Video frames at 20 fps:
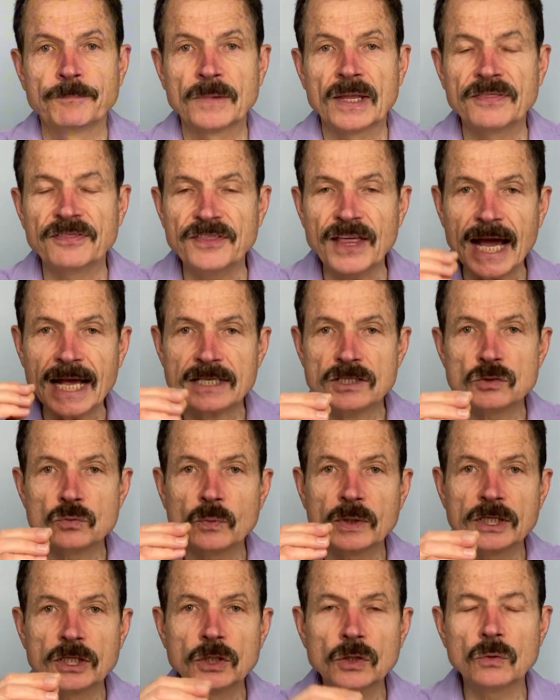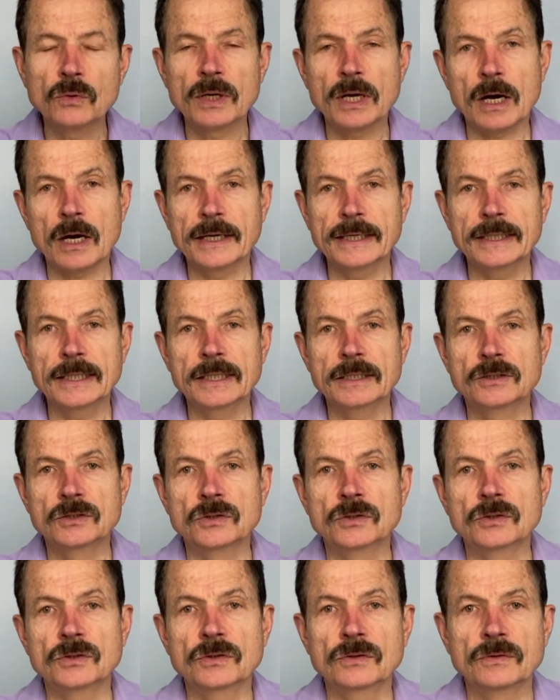That's what you and I need to
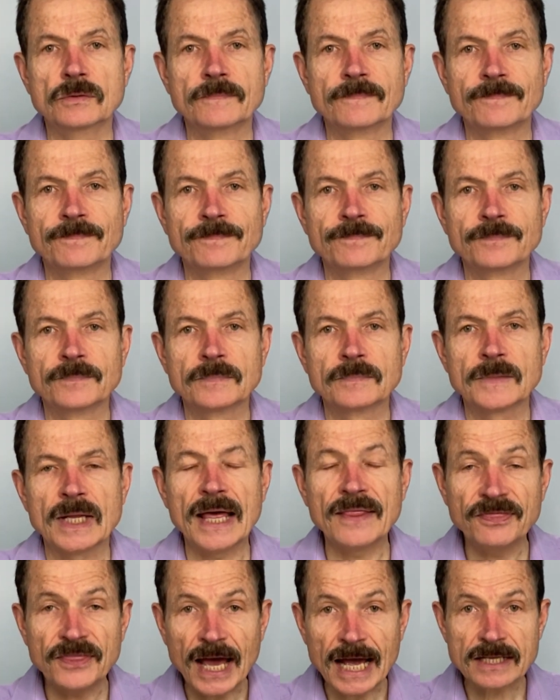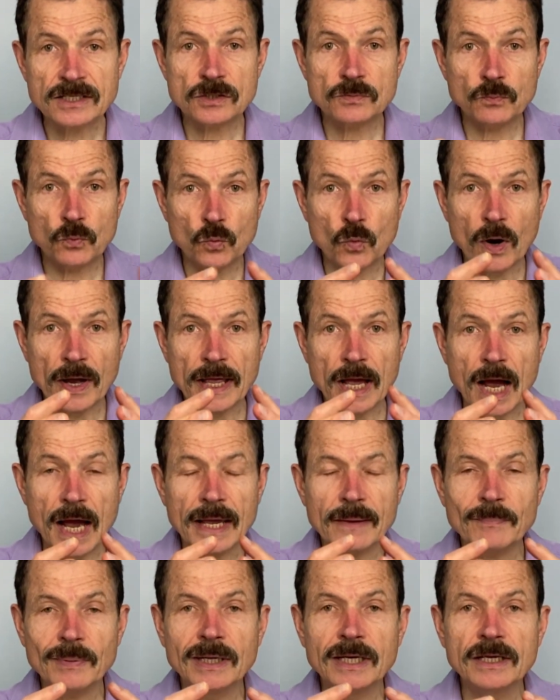do. And that's why I
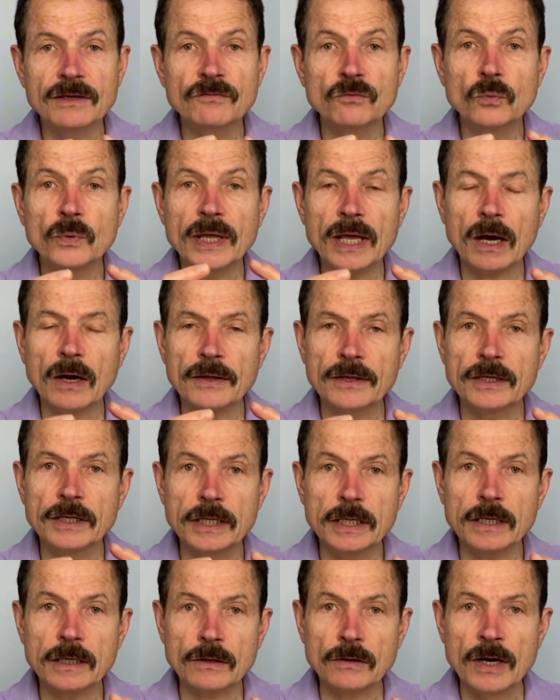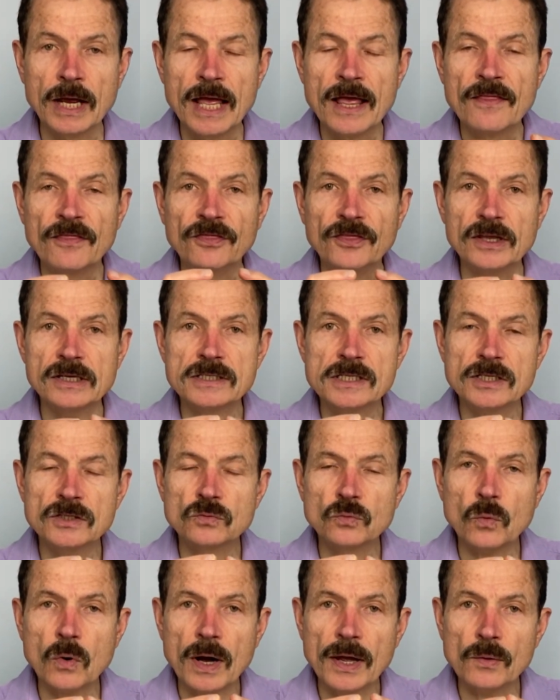believe we are here. This is
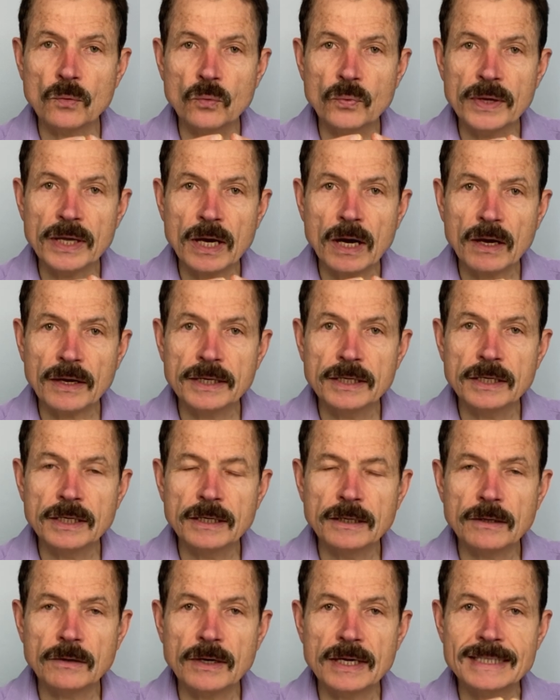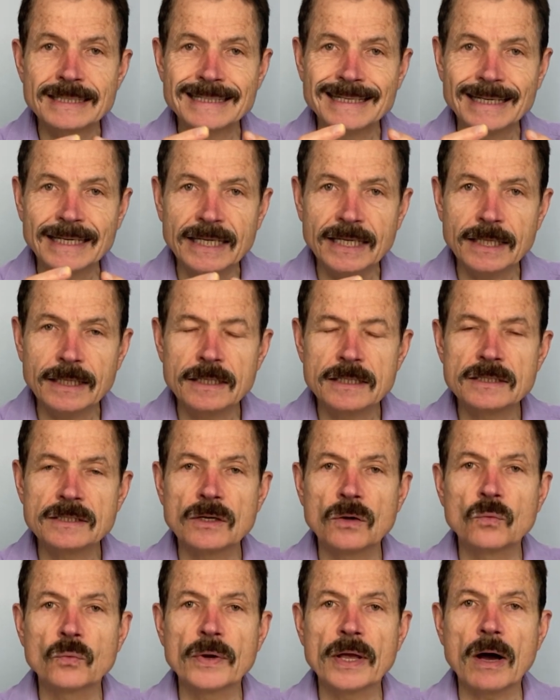why we are here as leaders,
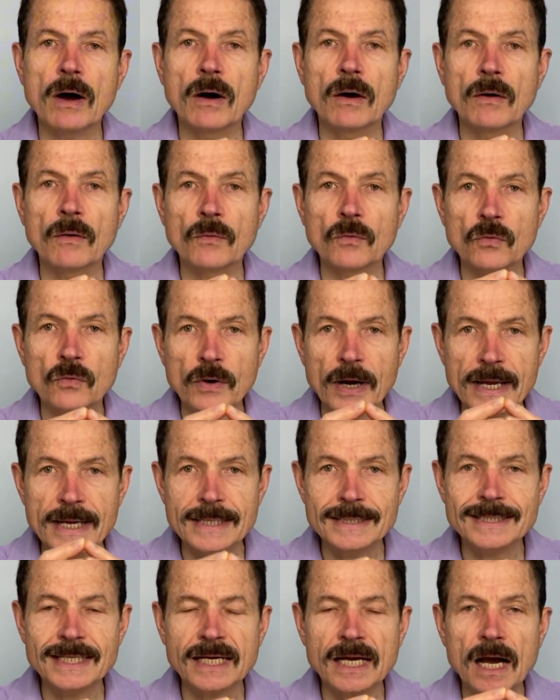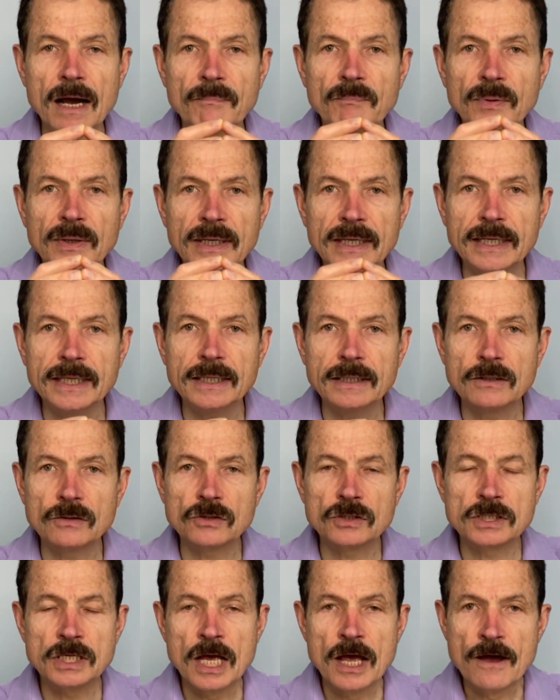and we are raising up
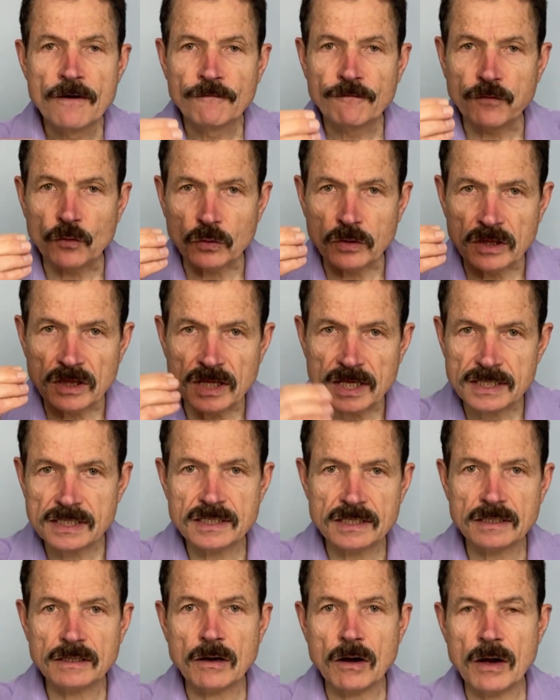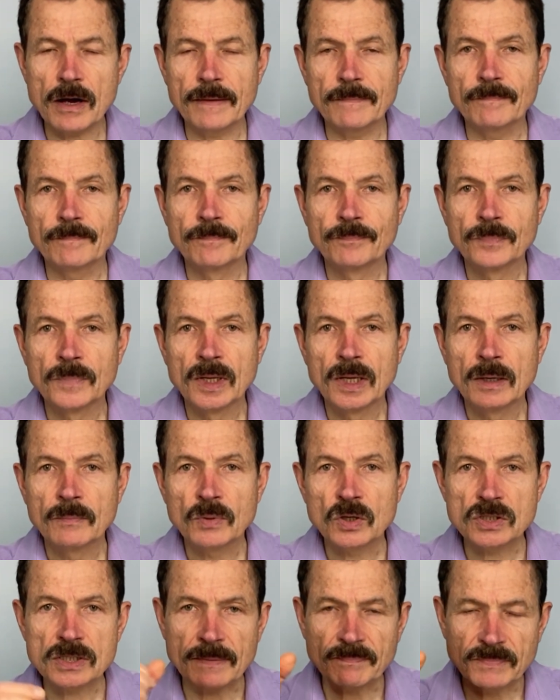leaders for this time.
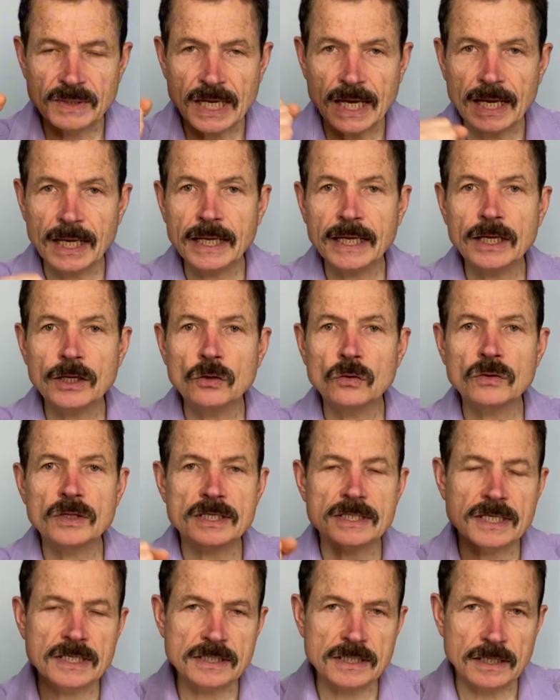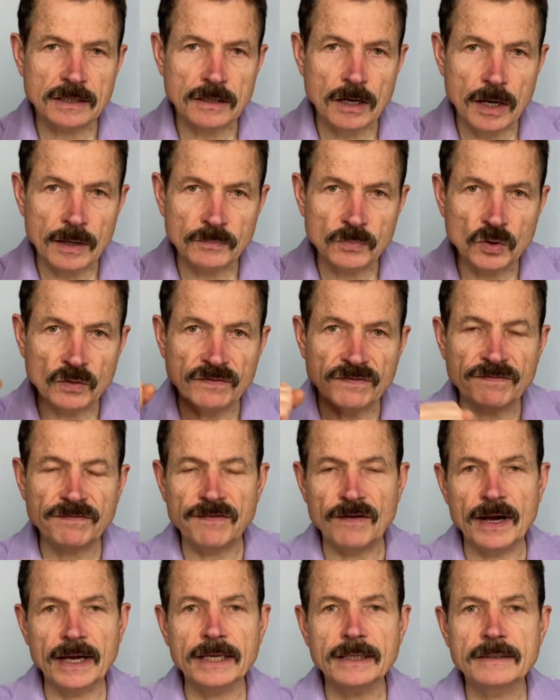Because I'm telling you, this is a time to
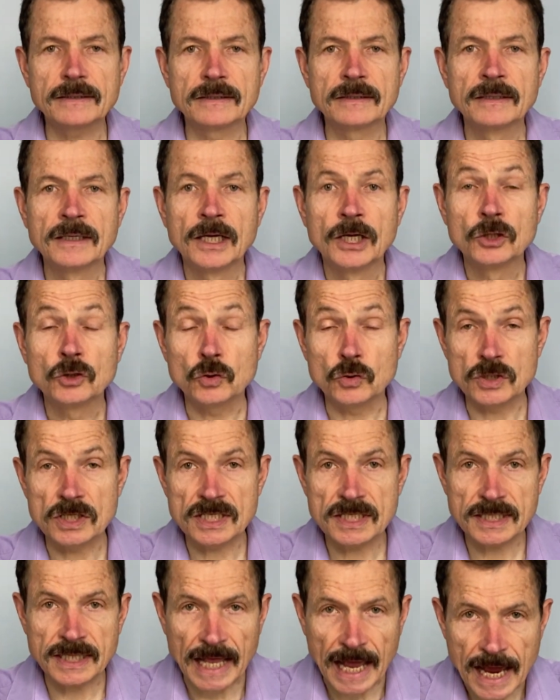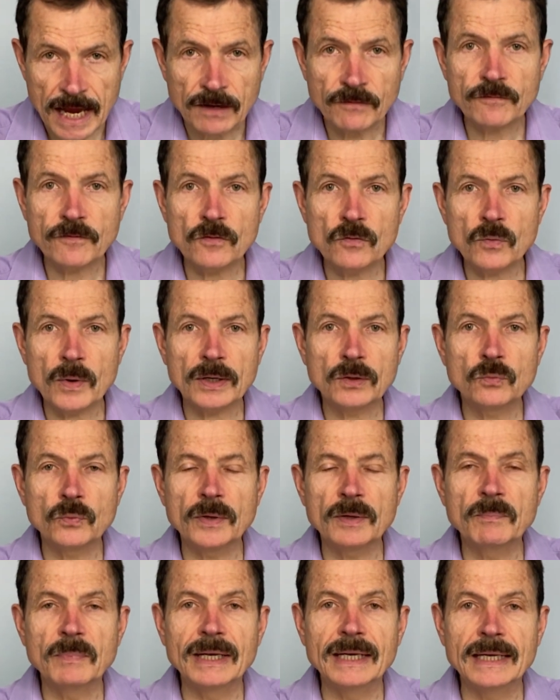fight, to stand for what we
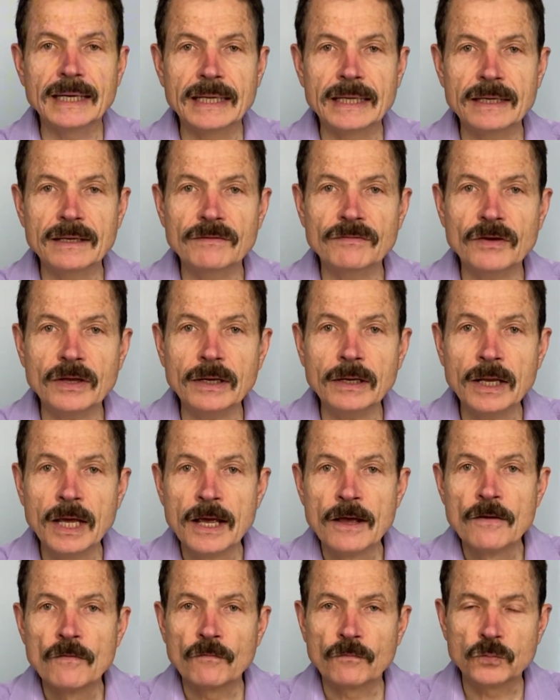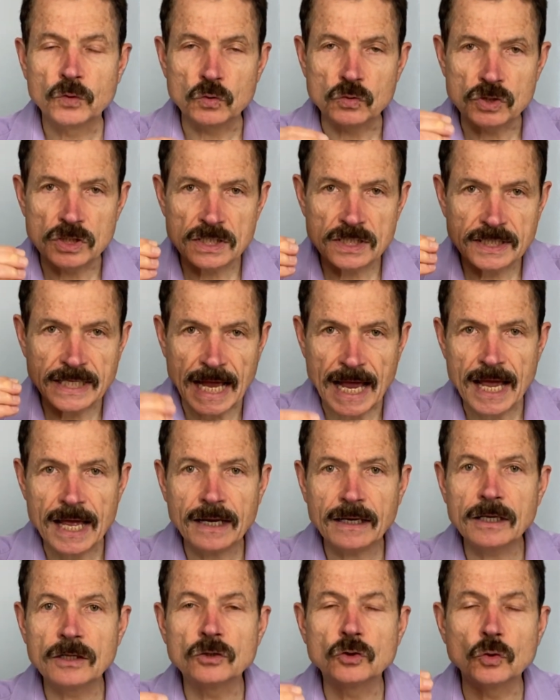believe in, to
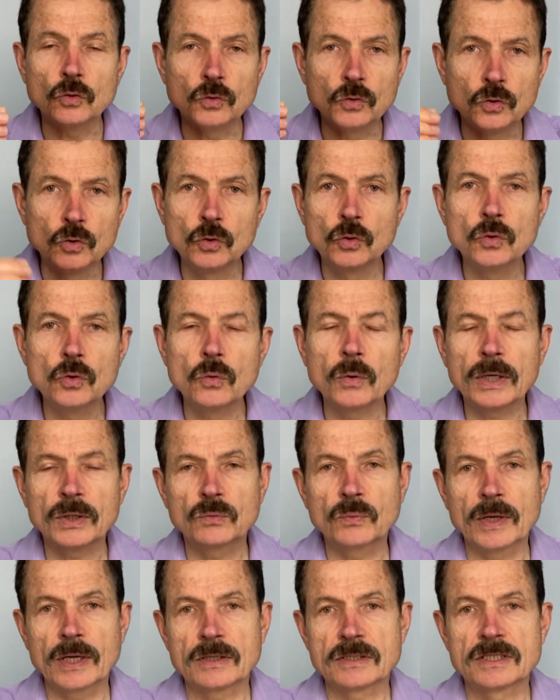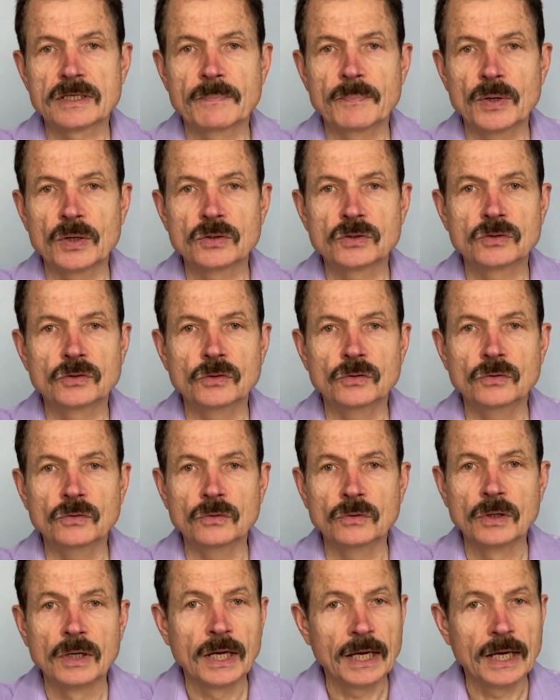stand and to do what we are supposed to do.